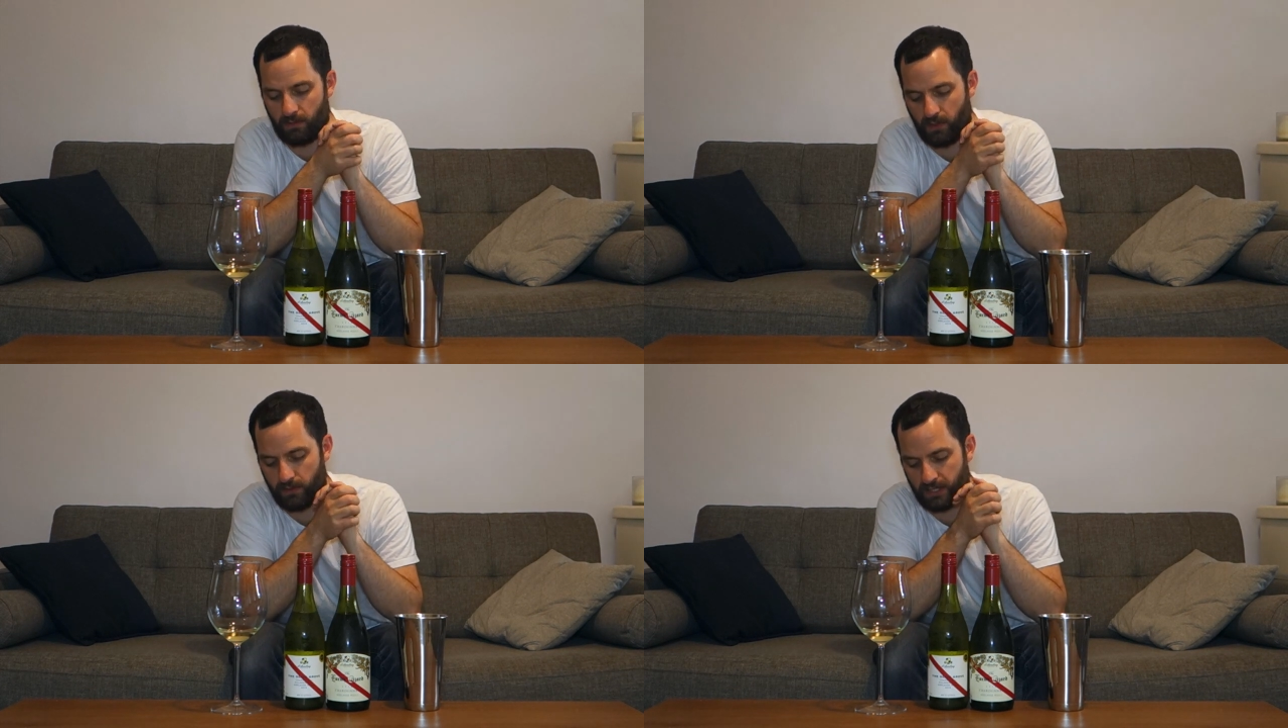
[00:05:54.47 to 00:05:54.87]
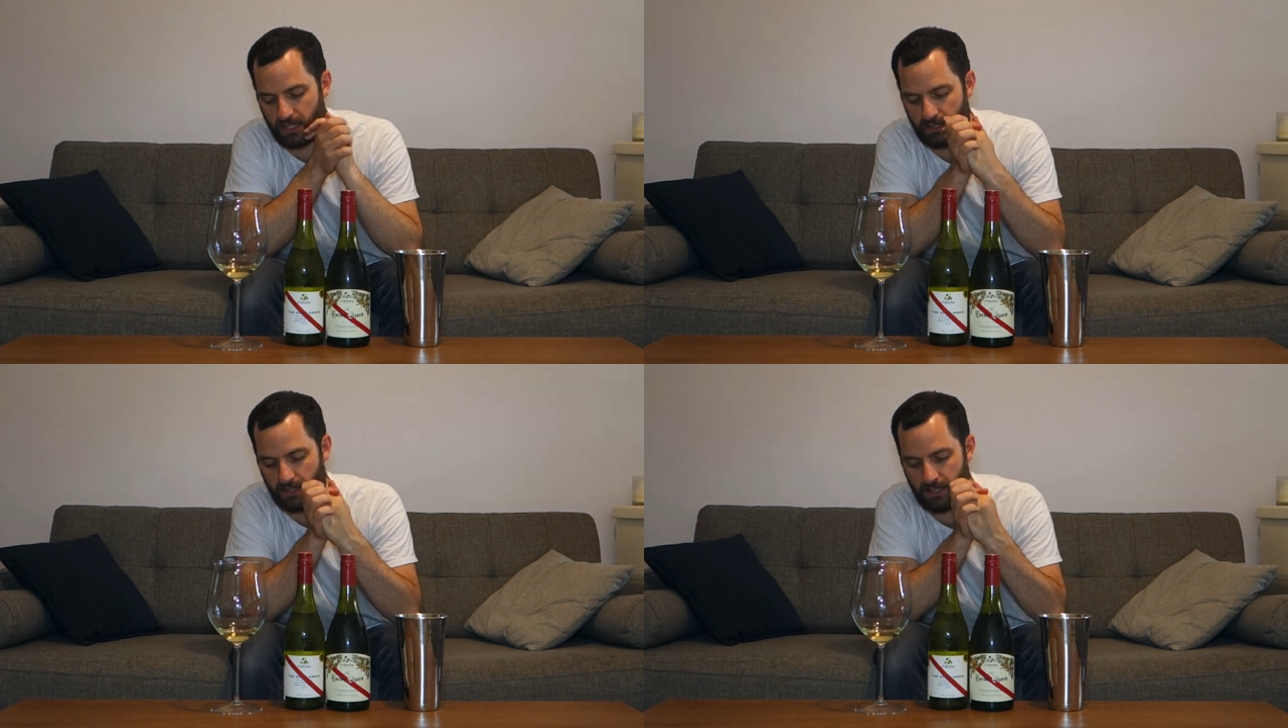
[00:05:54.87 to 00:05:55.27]
Well
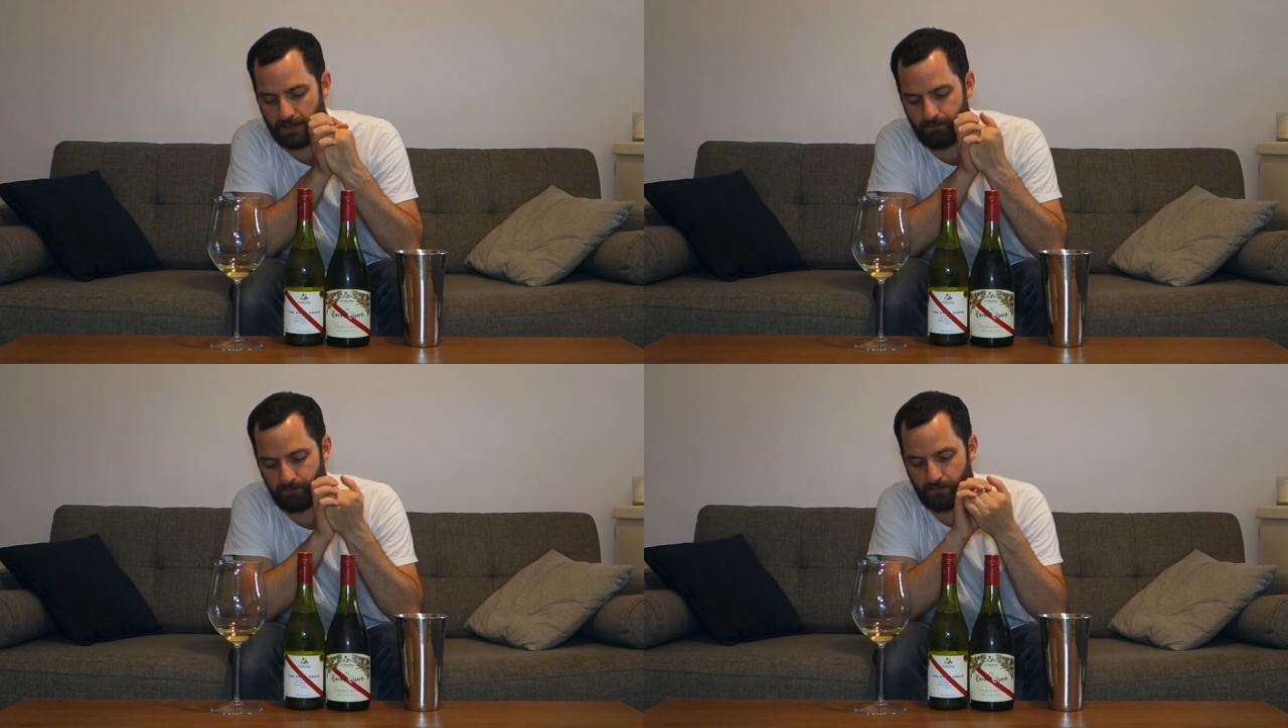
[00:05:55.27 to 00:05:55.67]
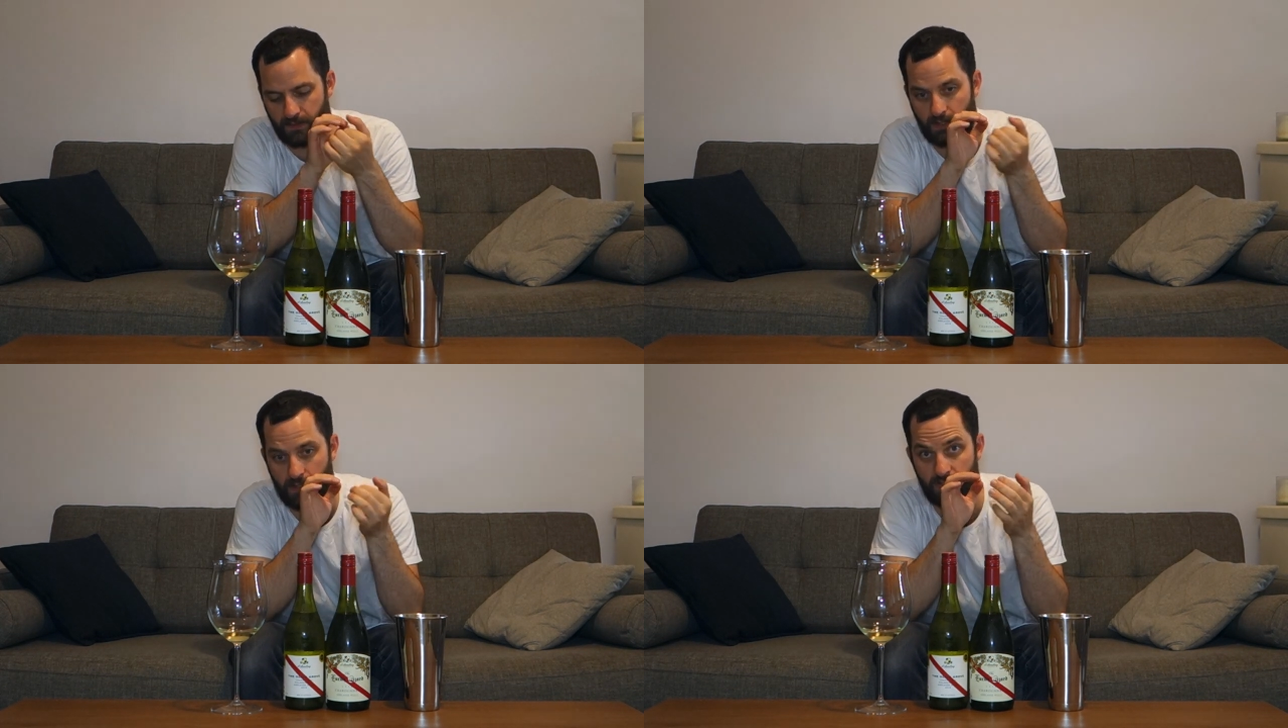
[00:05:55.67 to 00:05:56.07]
done,
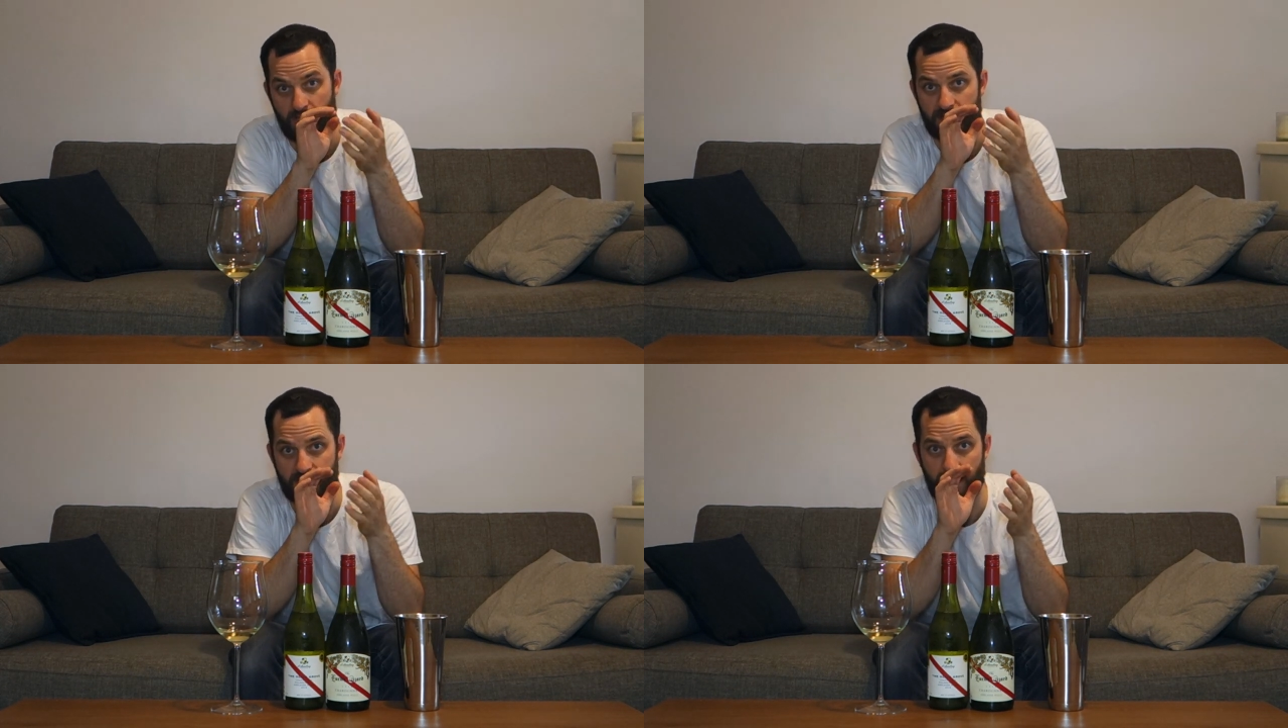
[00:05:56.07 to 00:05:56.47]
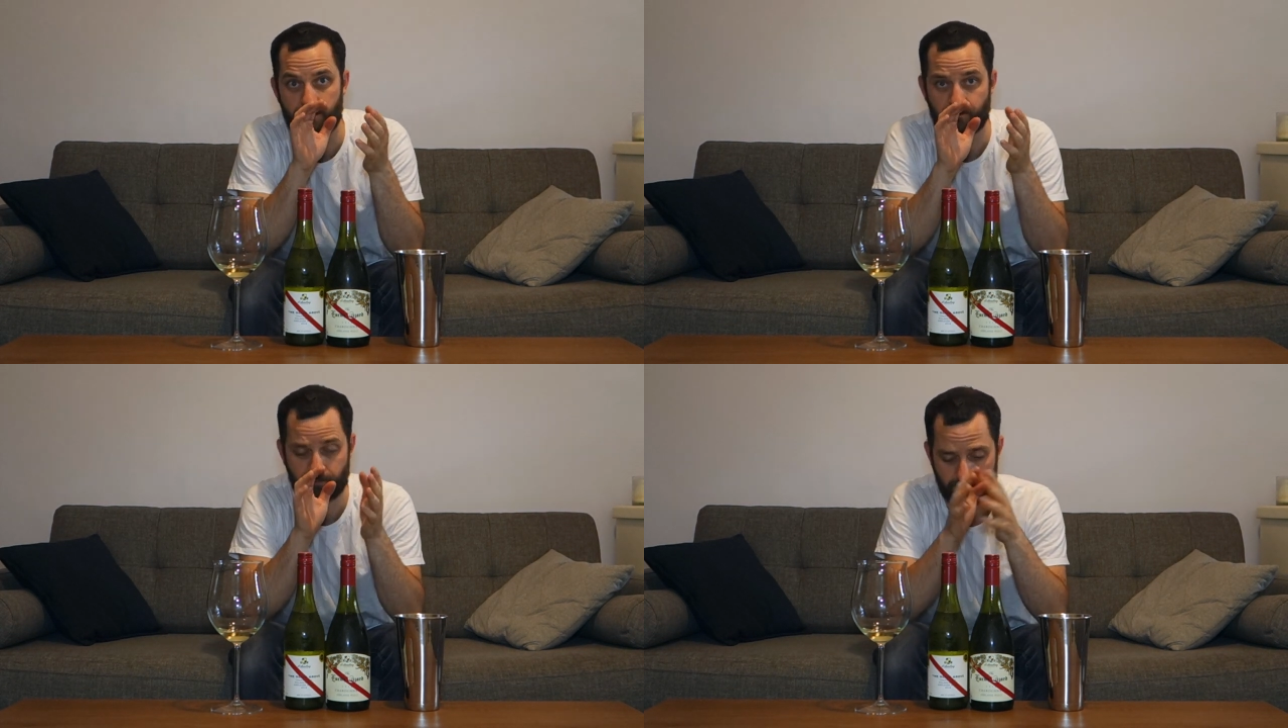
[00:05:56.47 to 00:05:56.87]
Chester.